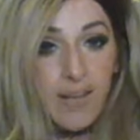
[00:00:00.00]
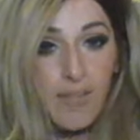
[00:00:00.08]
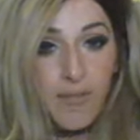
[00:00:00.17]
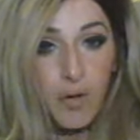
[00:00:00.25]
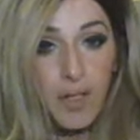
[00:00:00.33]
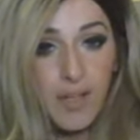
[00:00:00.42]

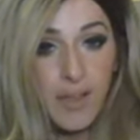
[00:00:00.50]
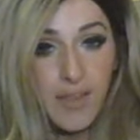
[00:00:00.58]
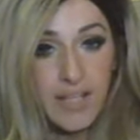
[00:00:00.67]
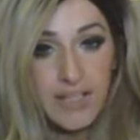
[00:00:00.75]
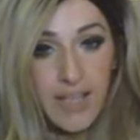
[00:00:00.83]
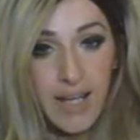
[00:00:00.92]
for
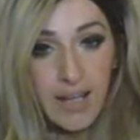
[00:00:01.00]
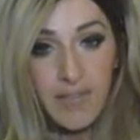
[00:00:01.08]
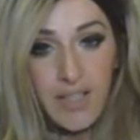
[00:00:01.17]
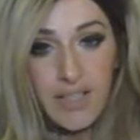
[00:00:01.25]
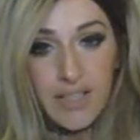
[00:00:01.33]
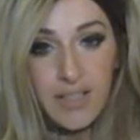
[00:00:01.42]
this
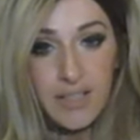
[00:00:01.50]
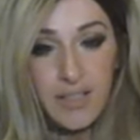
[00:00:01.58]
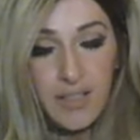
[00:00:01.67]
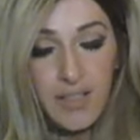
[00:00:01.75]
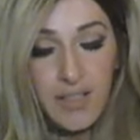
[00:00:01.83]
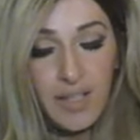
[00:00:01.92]
canvas,
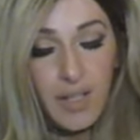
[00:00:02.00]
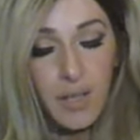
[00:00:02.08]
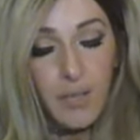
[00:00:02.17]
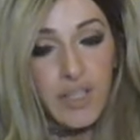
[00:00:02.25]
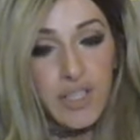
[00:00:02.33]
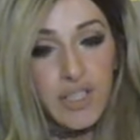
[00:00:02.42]

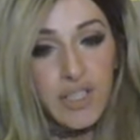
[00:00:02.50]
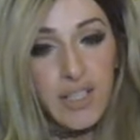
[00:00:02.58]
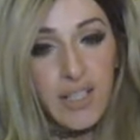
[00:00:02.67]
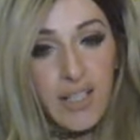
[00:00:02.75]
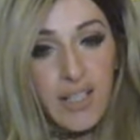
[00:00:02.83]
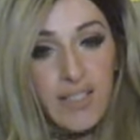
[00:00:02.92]
which
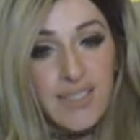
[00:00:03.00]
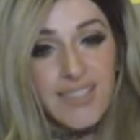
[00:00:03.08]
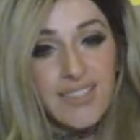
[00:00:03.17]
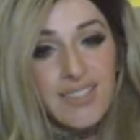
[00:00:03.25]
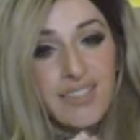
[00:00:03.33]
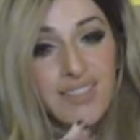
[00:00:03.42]
is
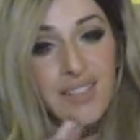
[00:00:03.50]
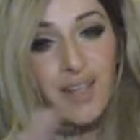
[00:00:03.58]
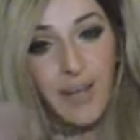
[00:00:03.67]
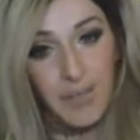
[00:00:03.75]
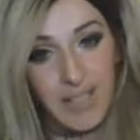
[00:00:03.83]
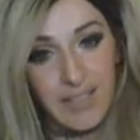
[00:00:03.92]

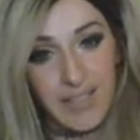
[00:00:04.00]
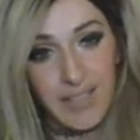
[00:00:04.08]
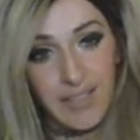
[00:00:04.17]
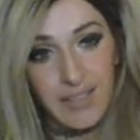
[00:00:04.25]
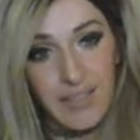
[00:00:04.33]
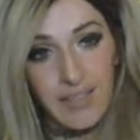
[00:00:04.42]
amazing.
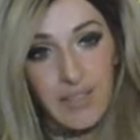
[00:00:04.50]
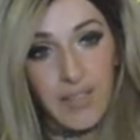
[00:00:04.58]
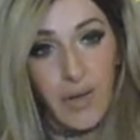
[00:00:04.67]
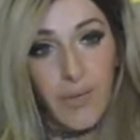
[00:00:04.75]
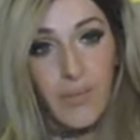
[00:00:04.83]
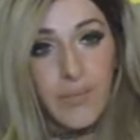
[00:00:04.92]

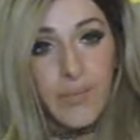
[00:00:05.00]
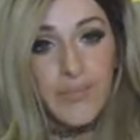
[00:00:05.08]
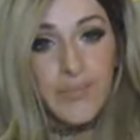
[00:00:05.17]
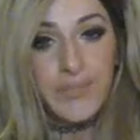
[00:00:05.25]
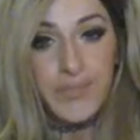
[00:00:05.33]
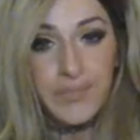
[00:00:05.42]
So,
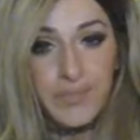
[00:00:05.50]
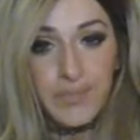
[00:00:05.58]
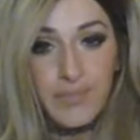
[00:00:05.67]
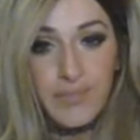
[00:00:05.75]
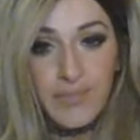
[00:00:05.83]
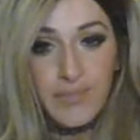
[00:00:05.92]

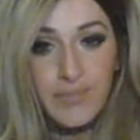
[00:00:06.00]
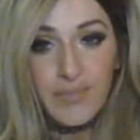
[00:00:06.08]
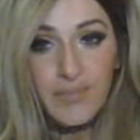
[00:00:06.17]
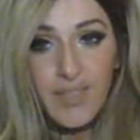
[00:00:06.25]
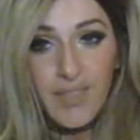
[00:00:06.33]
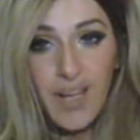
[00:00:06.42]

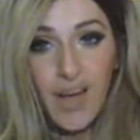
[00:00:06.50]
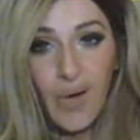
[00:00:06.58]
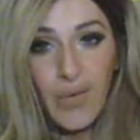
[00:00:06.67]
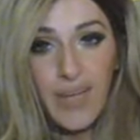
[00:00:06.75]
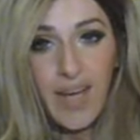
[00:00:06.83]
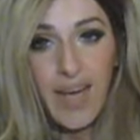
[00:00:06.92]
oh
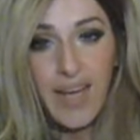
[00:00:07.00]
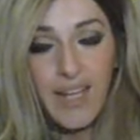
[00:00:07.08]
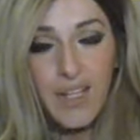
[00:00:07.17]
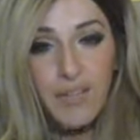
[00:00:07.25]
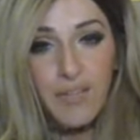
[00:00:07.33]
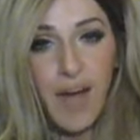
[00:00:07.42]
yay,
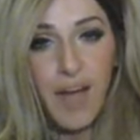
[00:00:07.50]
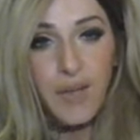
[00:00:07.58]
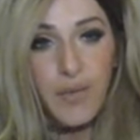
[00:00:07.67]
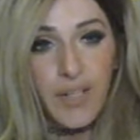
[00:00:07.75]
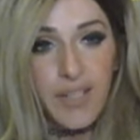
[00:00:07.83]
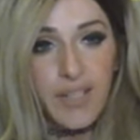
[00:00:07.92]
new
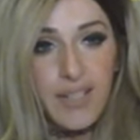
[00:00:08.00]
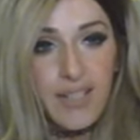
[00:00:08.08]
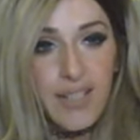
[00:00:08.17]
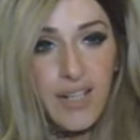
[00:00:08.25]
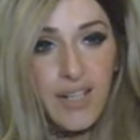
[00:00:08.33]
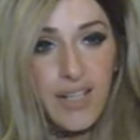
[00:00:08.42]
follower.
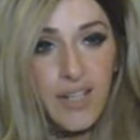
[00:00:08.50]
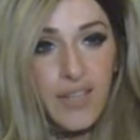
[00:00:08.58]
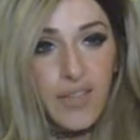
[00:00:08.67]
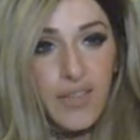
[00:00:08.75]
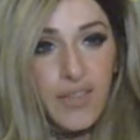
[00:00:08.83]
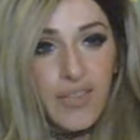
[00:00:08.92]
Thank you.